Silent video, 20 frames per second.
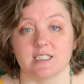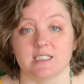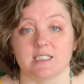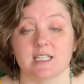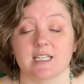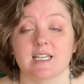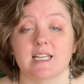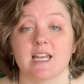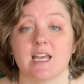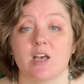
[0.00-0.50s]

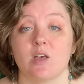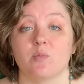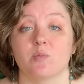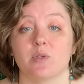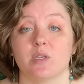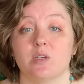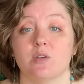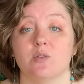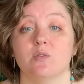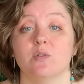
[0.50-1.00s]
that can
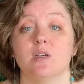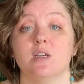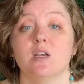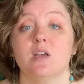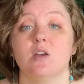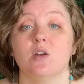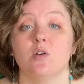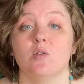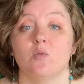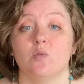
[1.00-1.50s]
help you
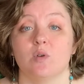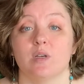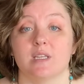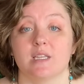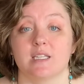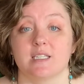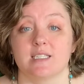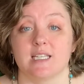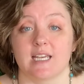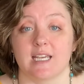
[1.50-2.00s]

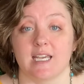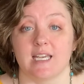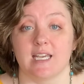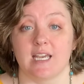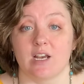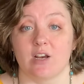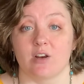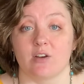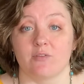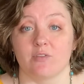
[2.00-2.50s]
with taking
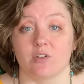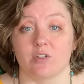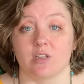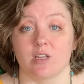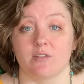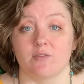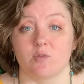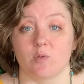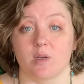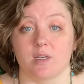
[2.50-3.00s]
care of your
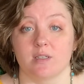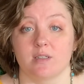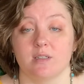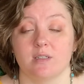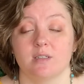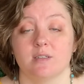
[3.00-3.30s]
loved one.